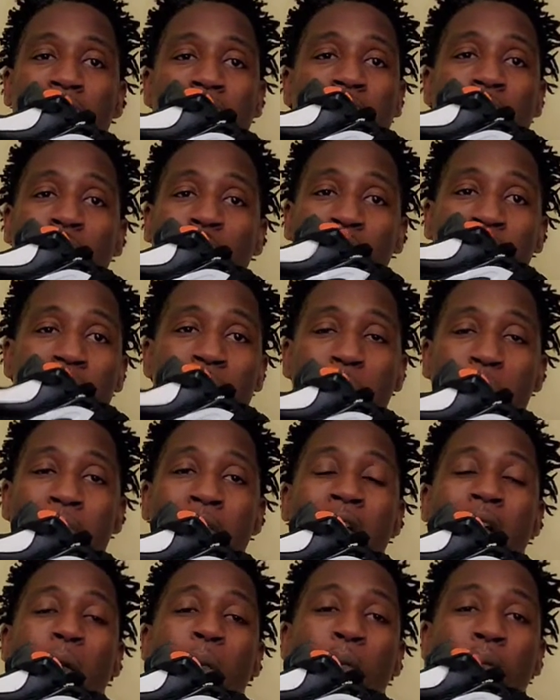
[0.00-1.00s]

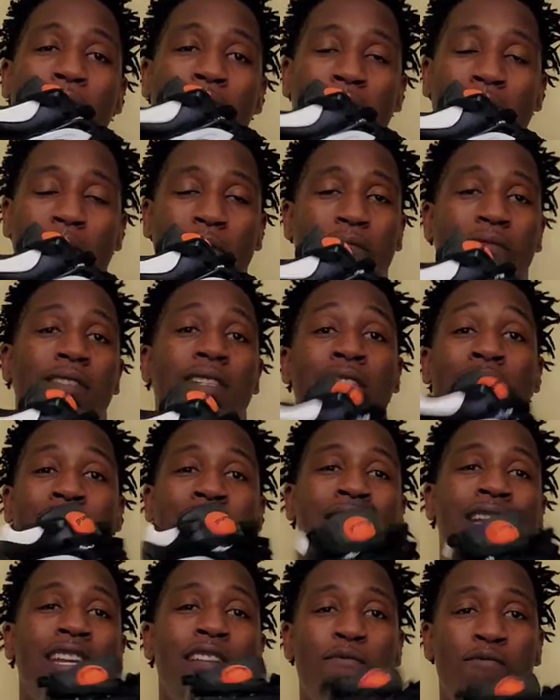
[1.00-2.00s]
Reebok Pump, the
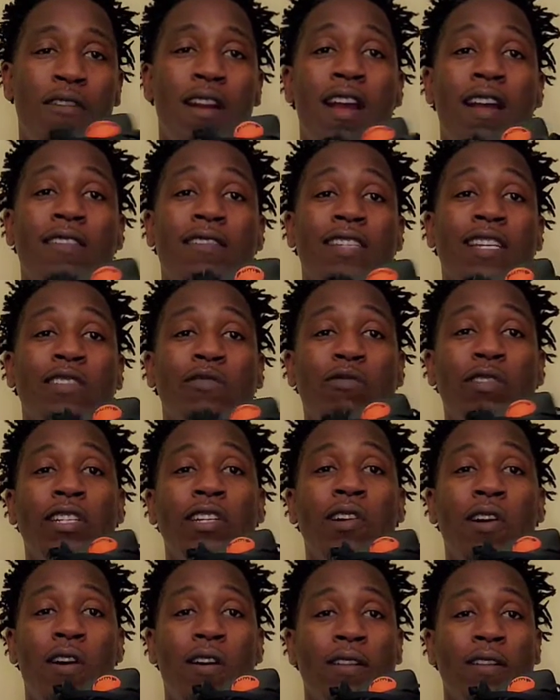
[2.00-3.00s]
D Browns as we
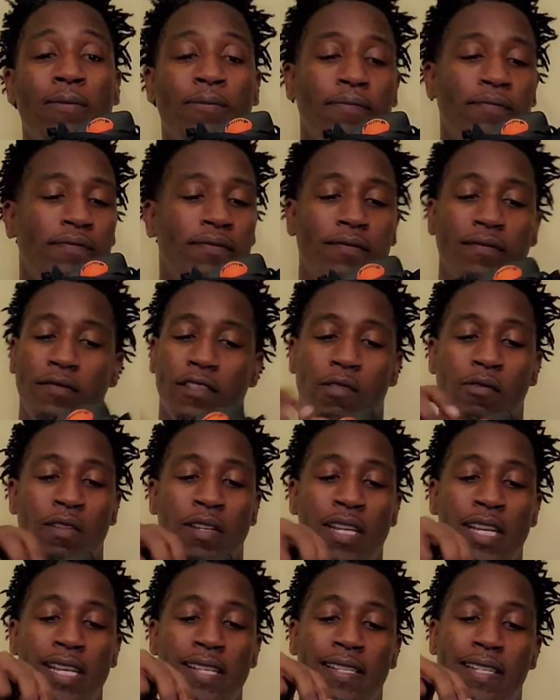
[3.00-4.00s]
call them.
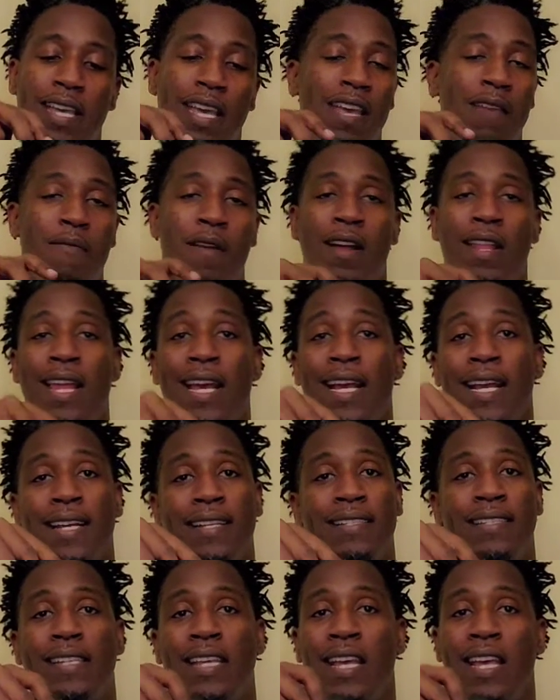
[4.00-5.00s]
When these came out, like
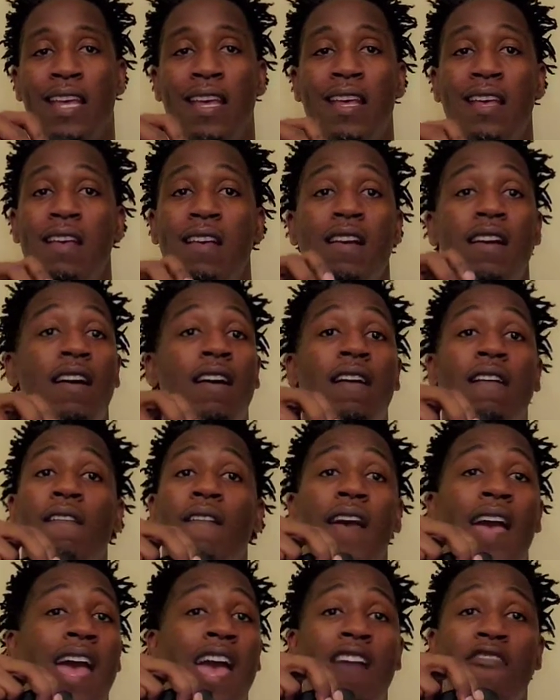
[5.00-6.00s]
I said,
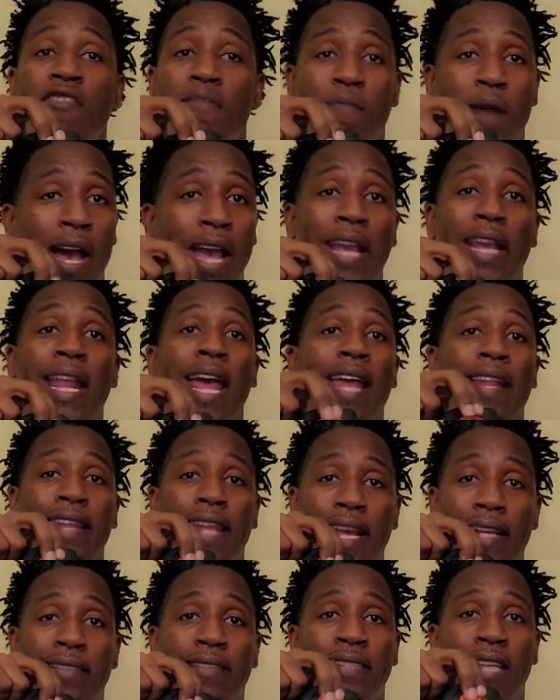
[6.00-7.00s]
everybody that
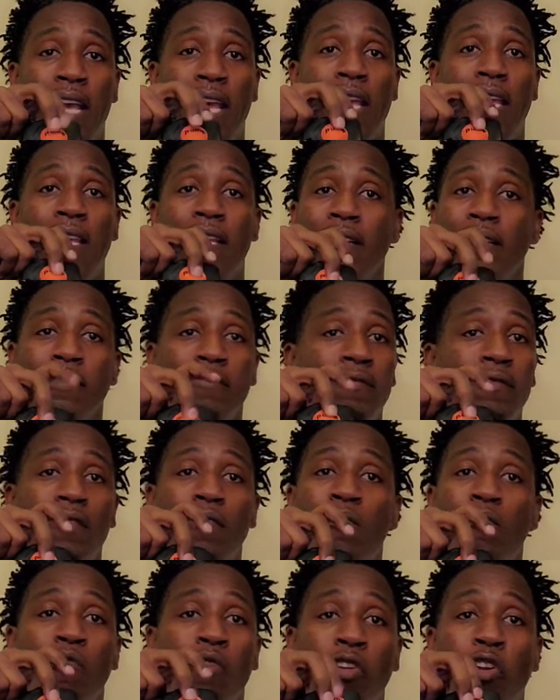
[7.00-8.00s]
next day
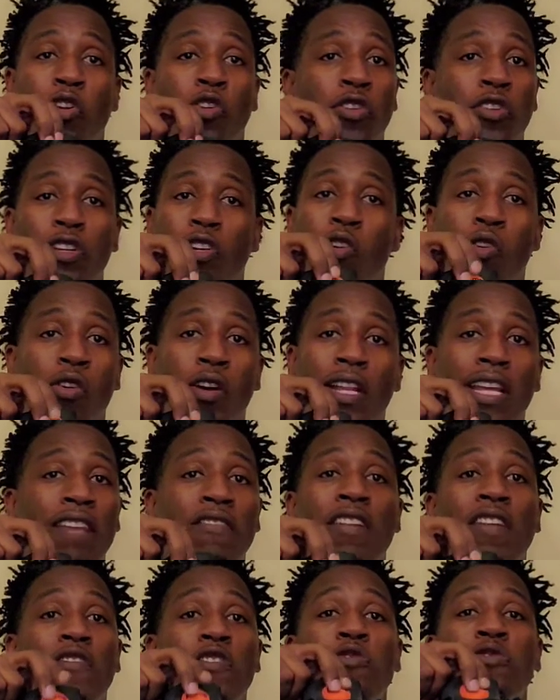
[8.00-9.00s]
went on the court.
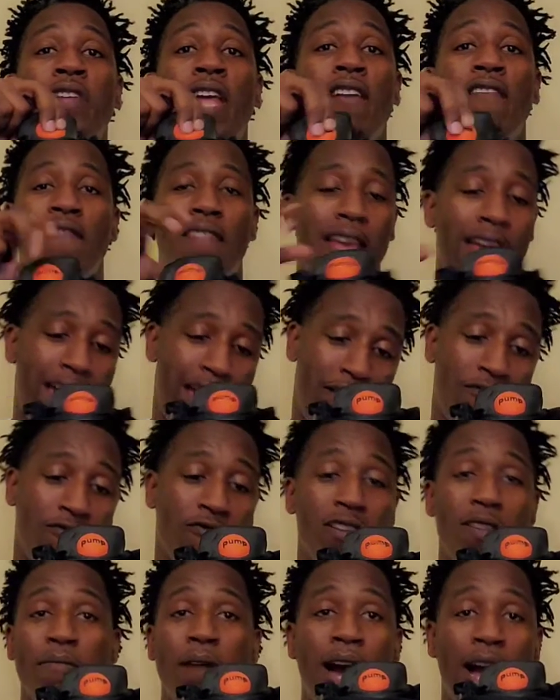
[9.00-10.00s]
Even if you didn't have
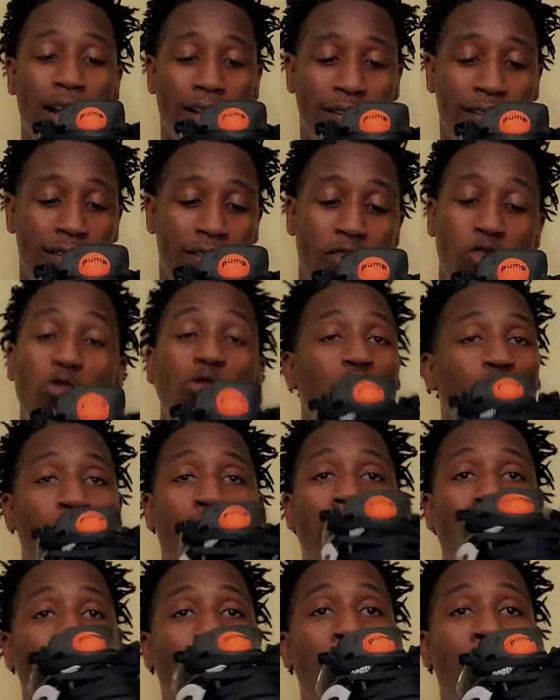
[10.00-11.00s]
Reeboks, you was
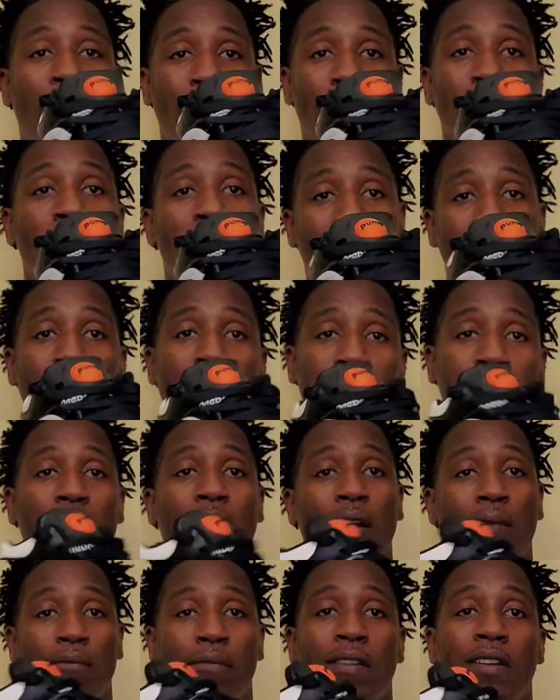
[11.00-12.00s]
trying to pump your shoes
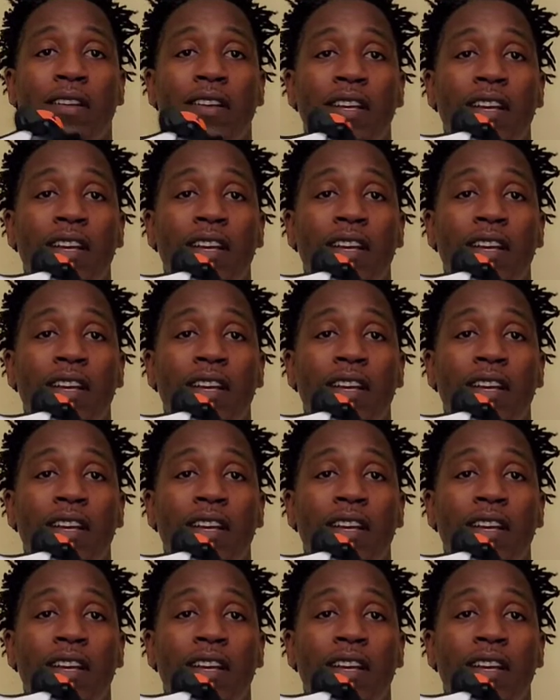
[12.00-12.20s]
up.